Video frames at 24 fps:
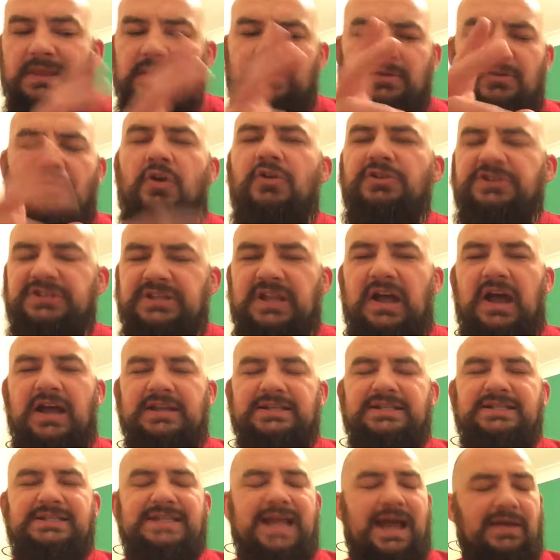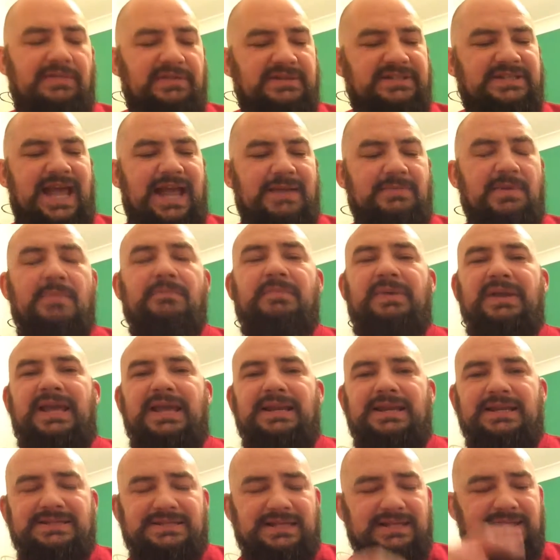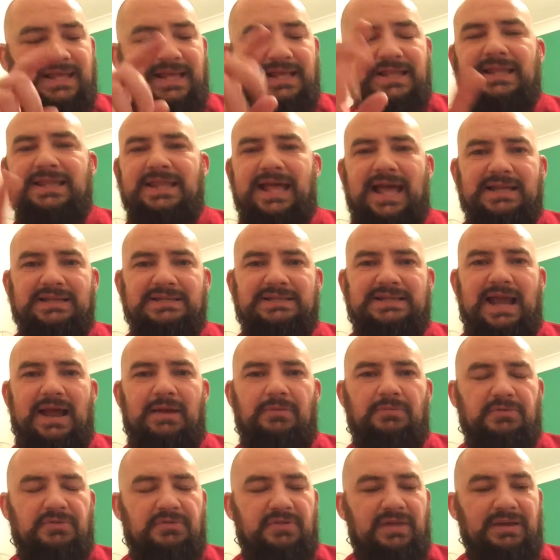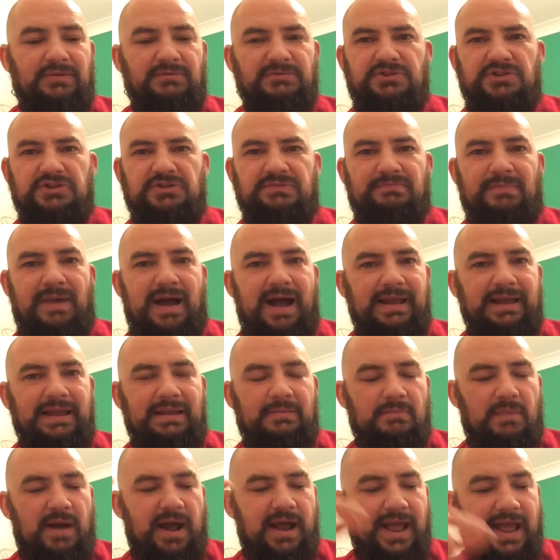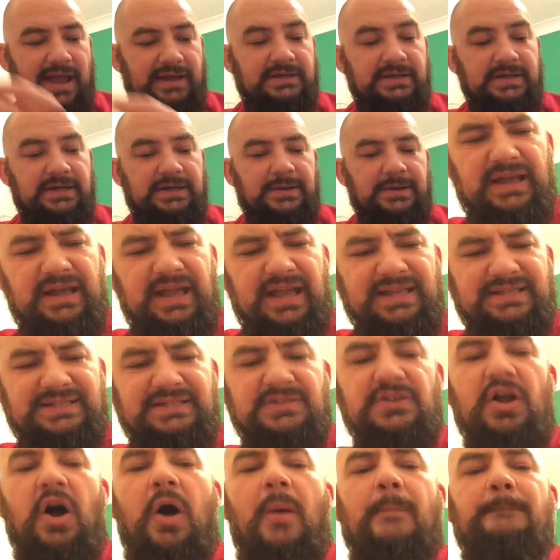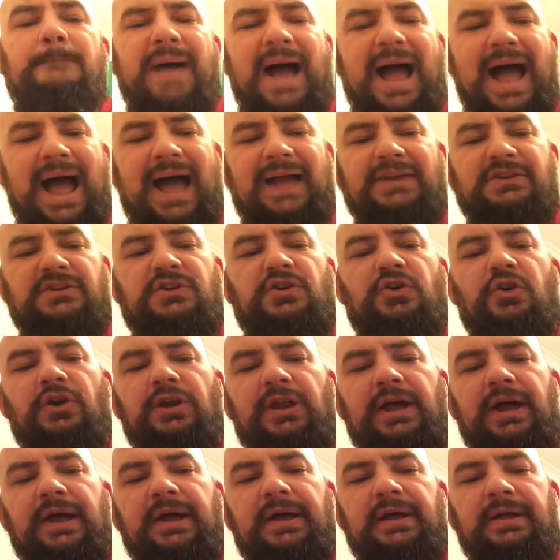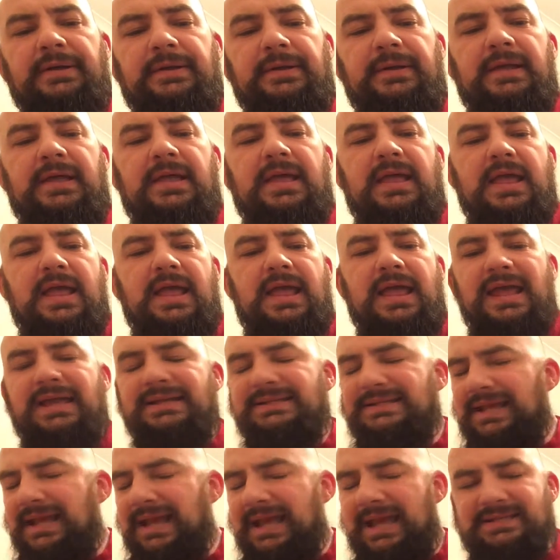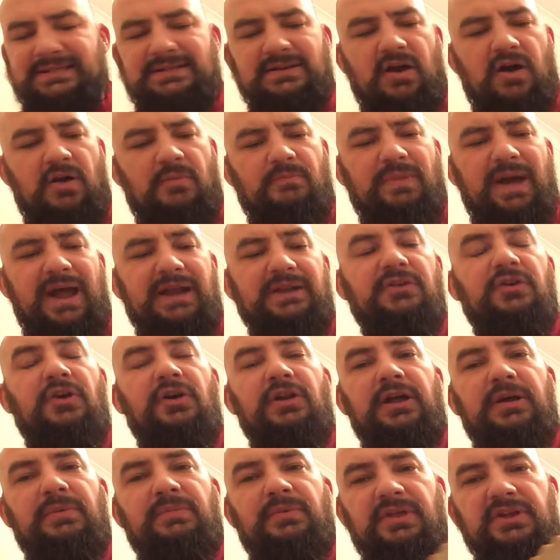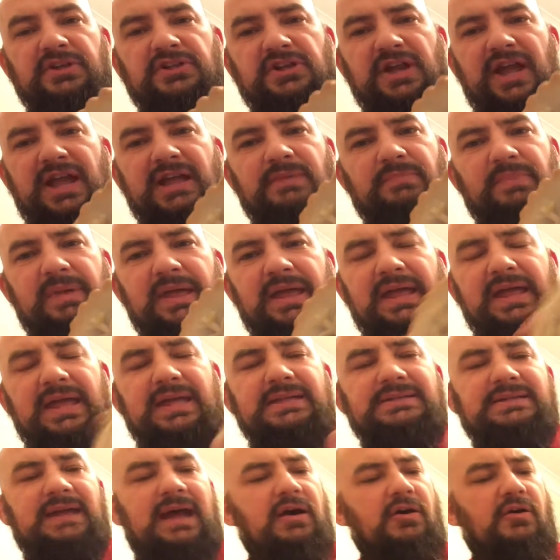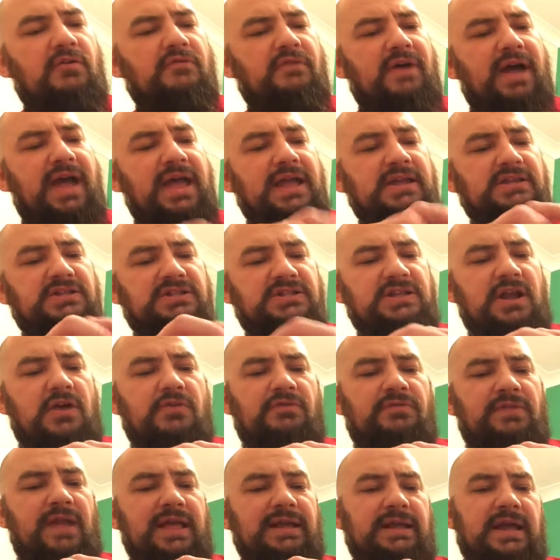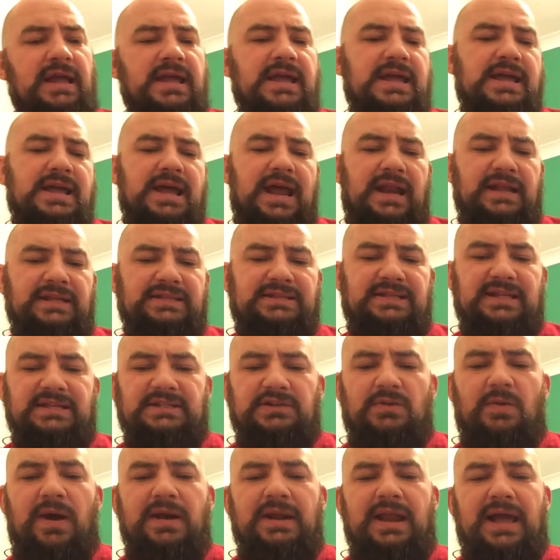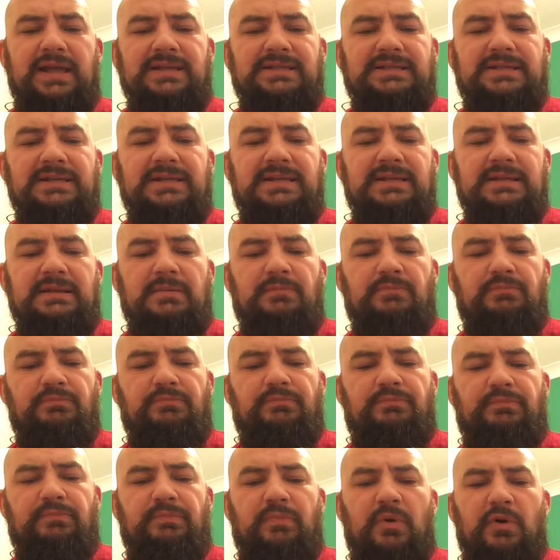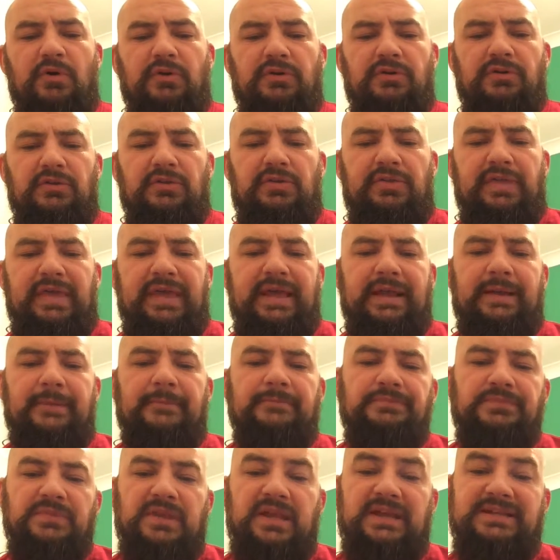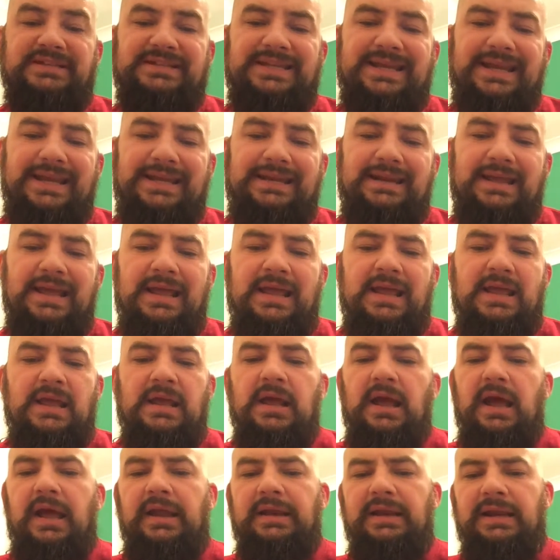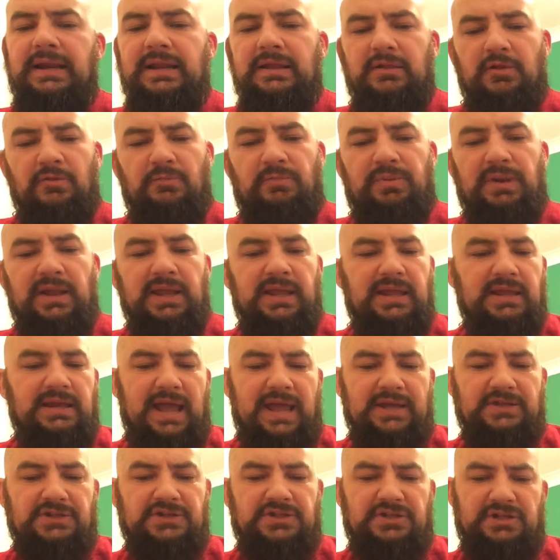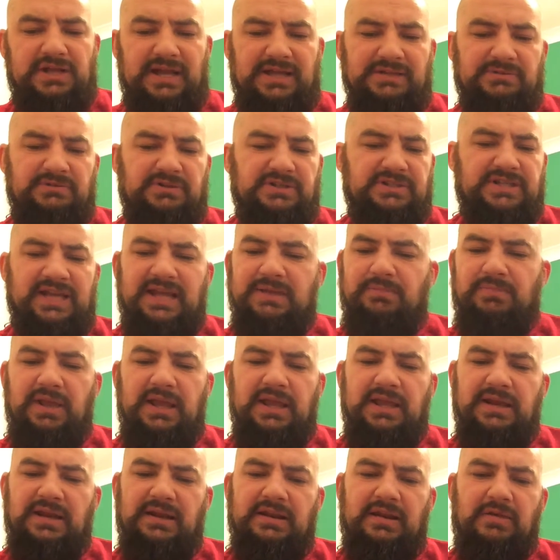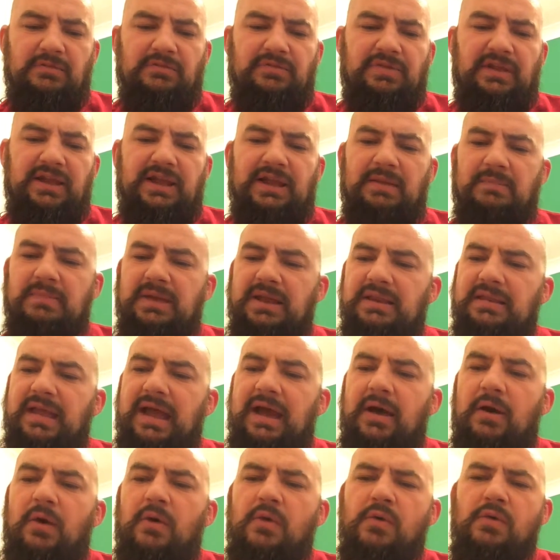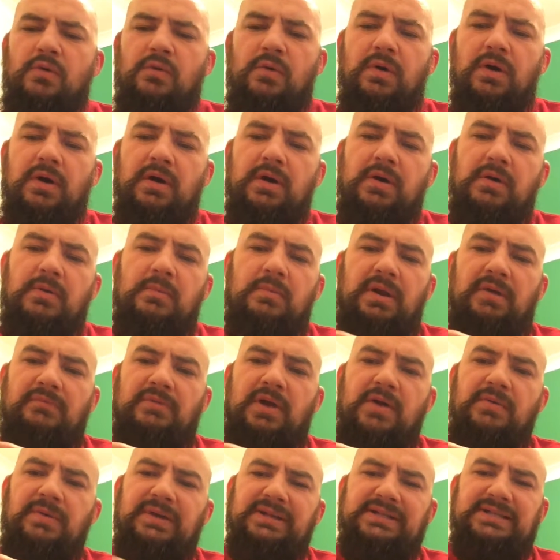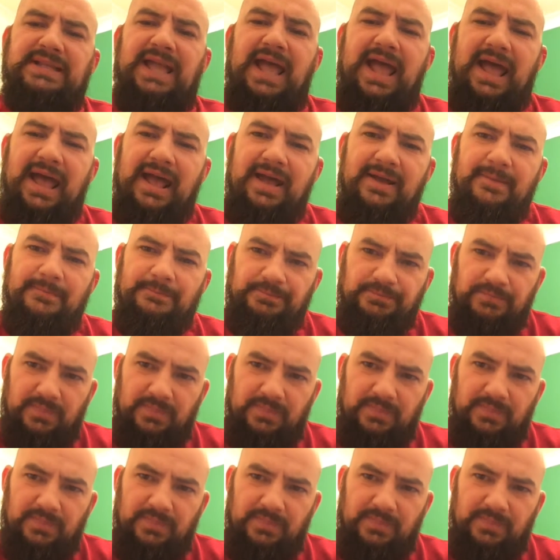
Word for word: They're all starting to sound the same. I'm beginning to think that that sound thing was just my in my head. It's not a bad colour, is it? It's not a bad colour, but the shape is of a snowflake and it sits quite nicely in the bun thing, the tin, and a little pleated edge. I'm going to say pleated, I don't think I mean that. Oh, well, I've noticed there,